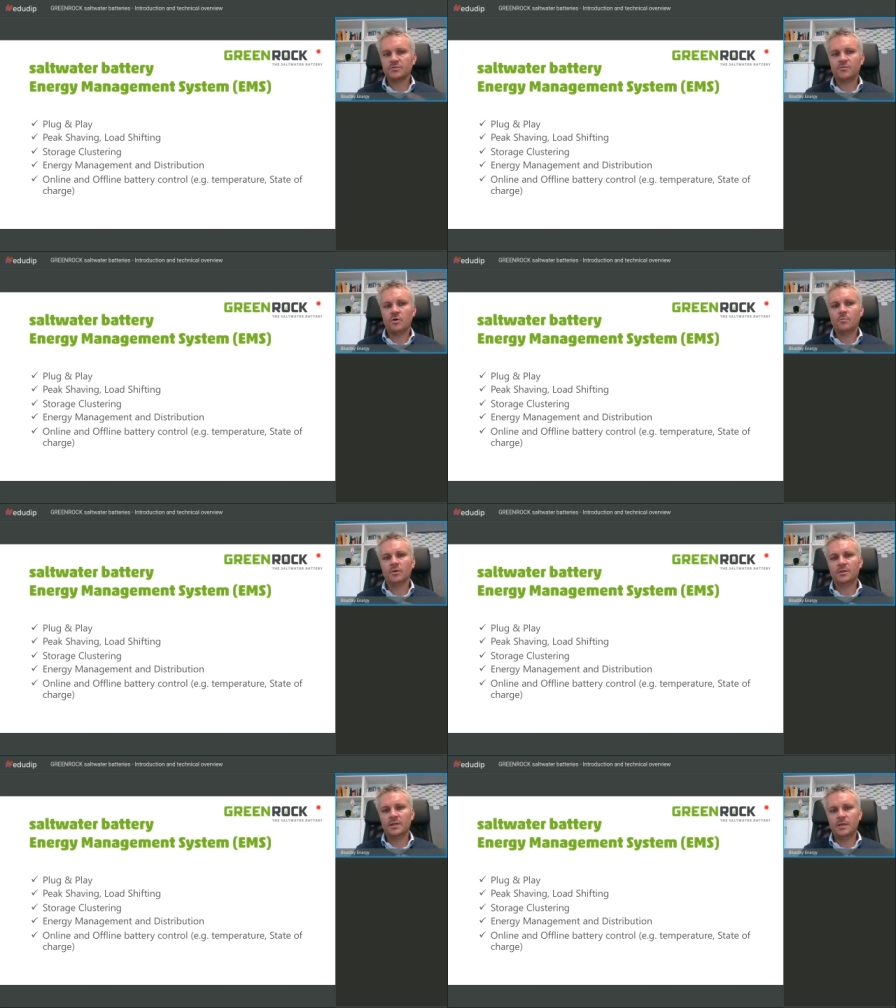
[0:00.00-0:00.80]
It's
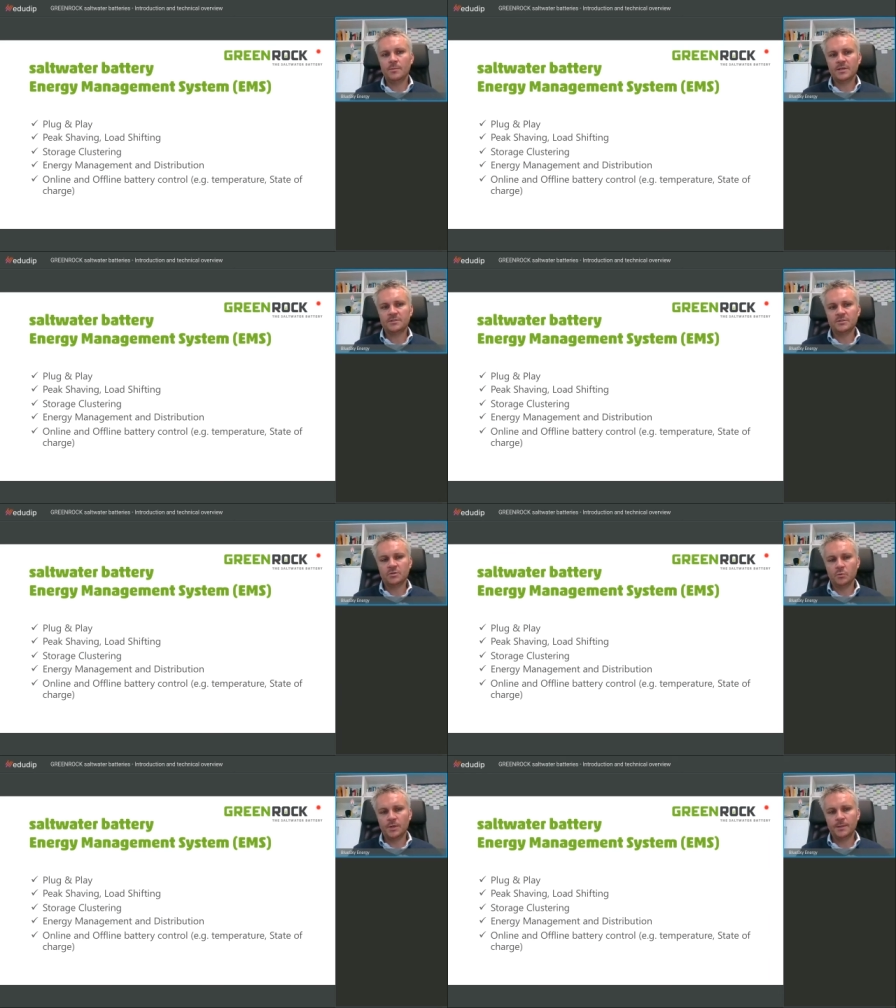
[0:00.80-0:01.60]
also a
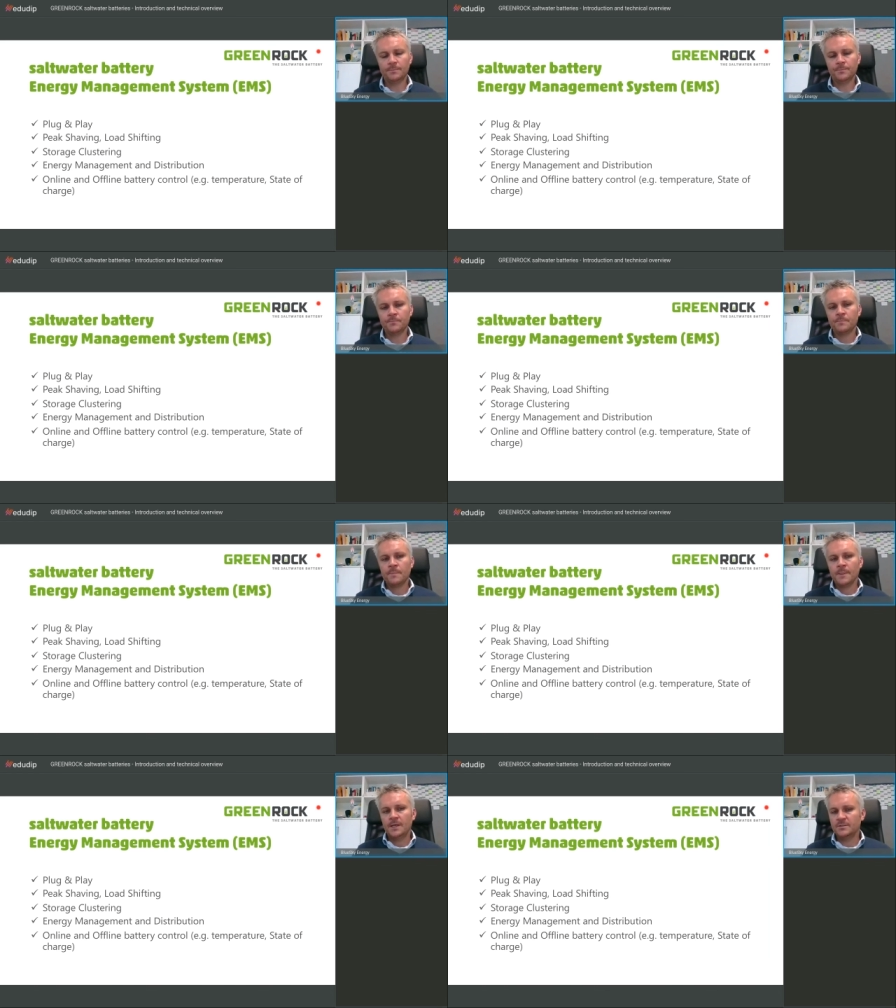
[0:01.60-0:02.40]
plug-and-play
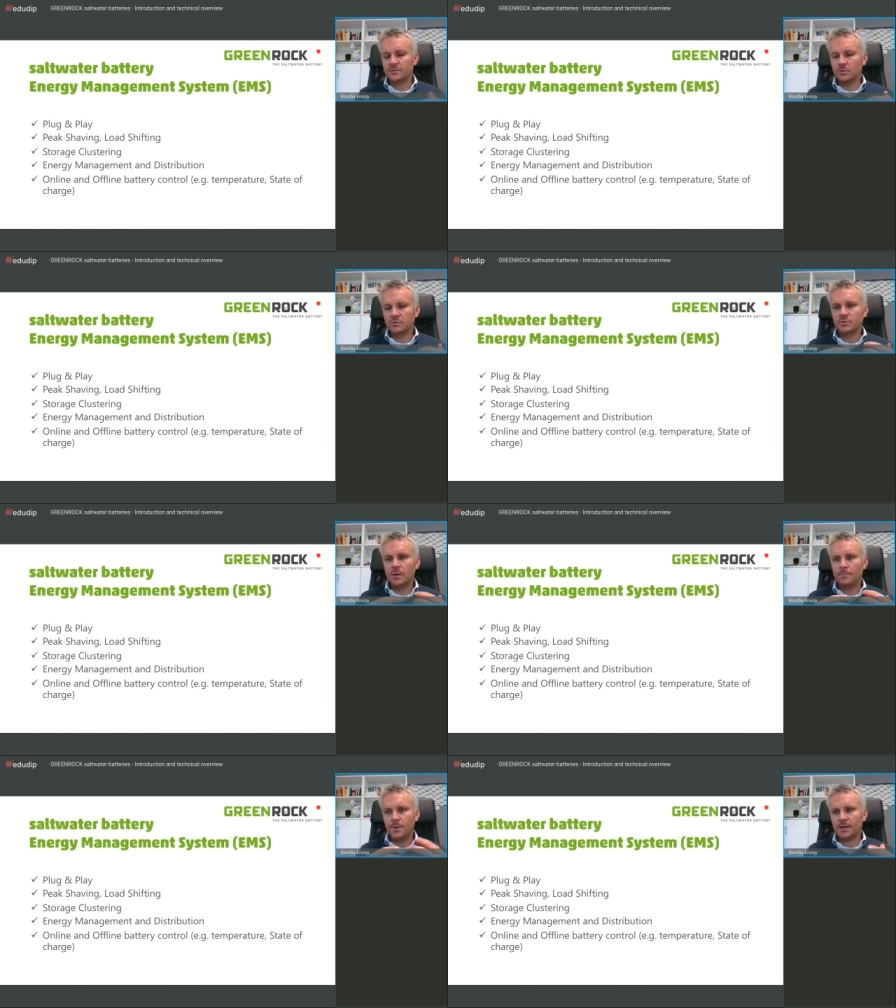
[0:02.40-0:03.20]
product, but it
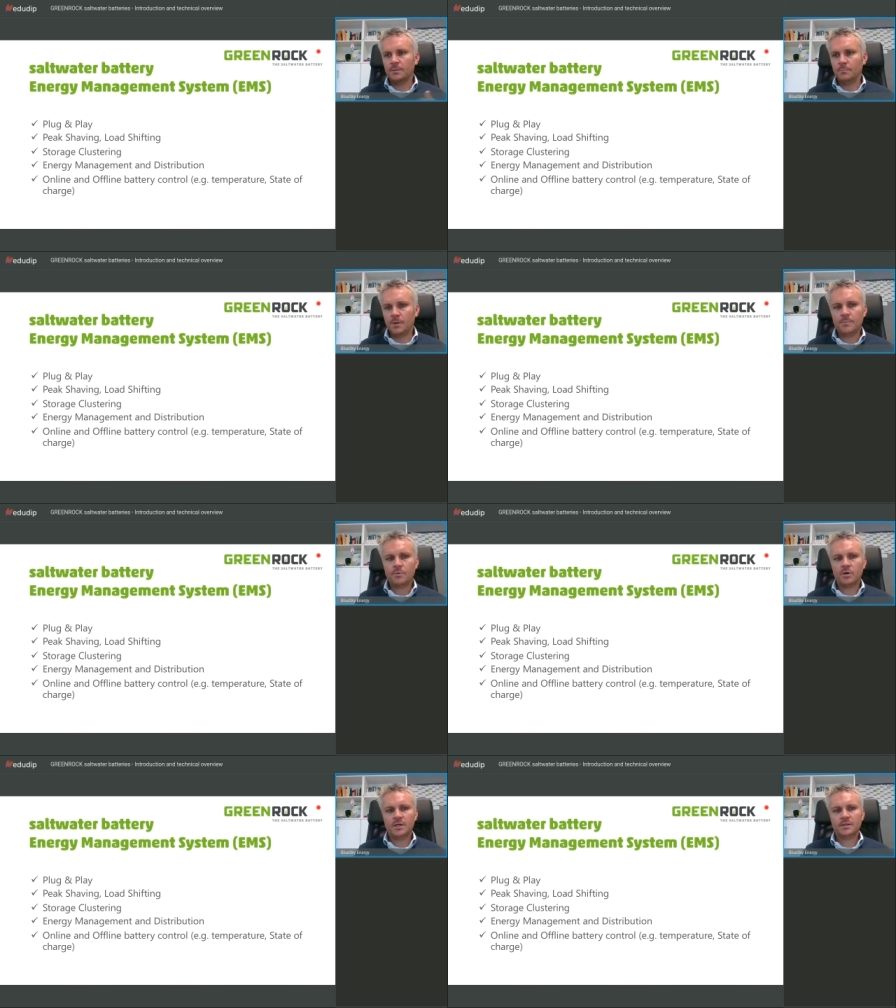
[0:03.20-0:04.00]
can do
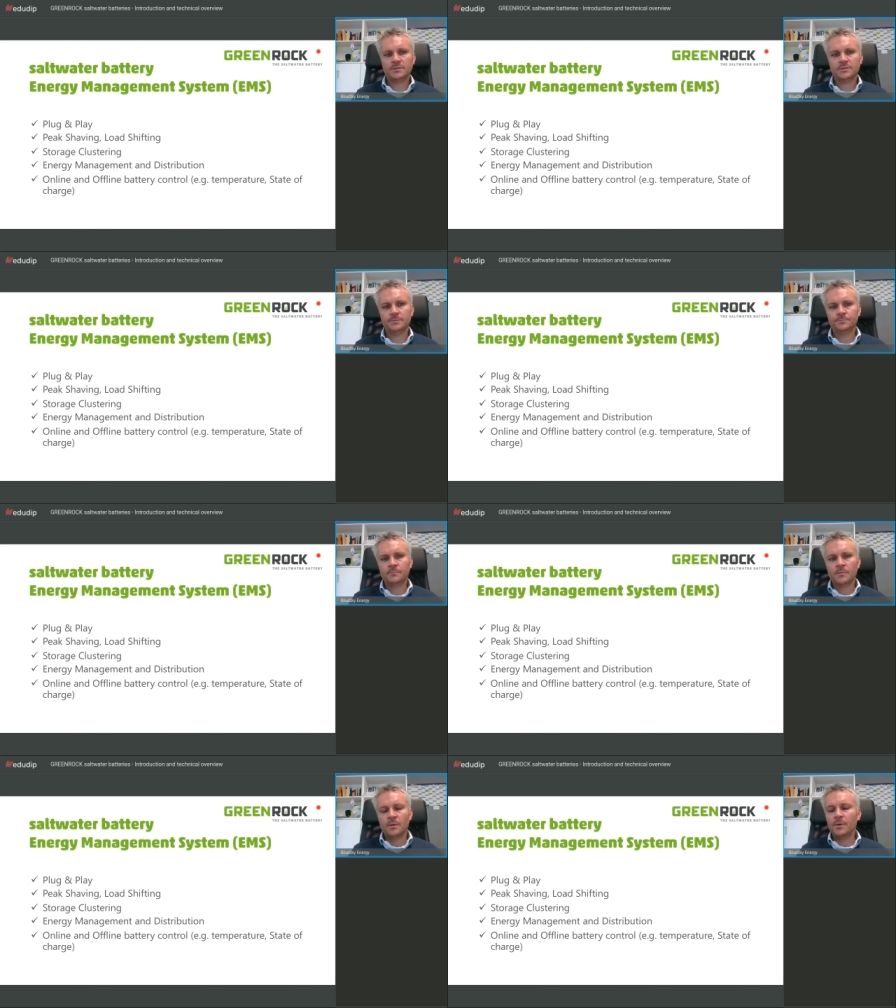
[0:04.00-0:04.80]
more.
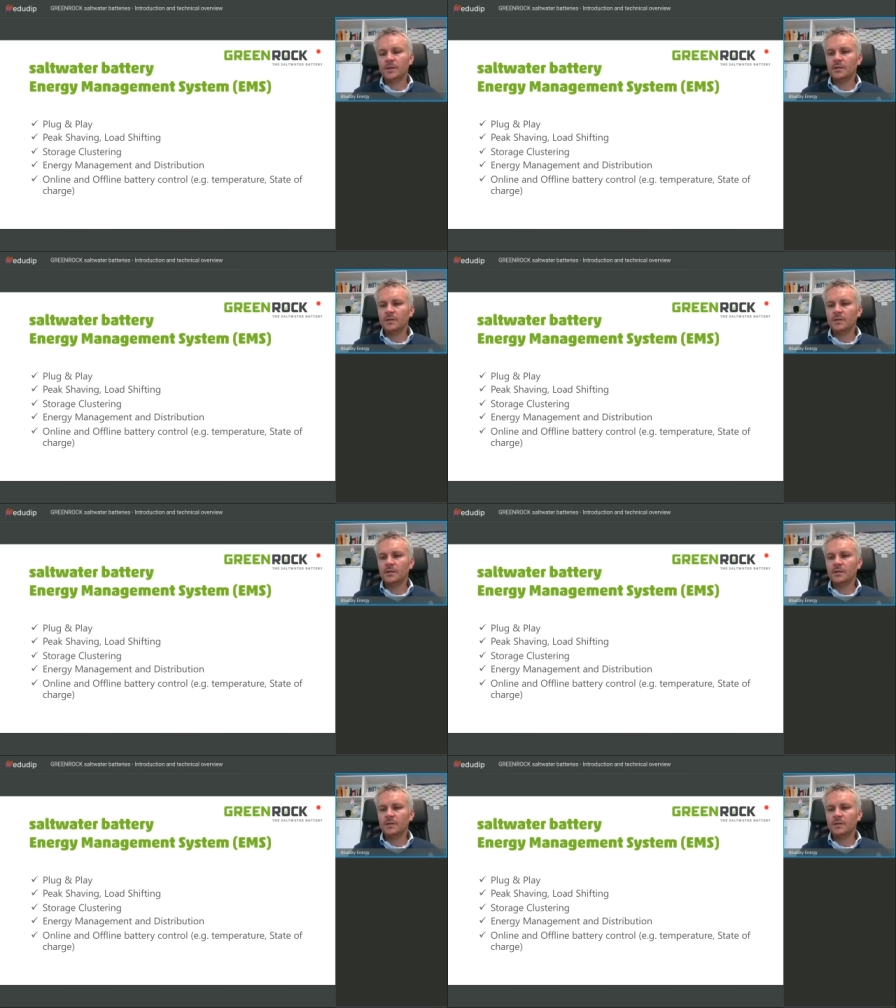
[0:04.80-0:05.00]
The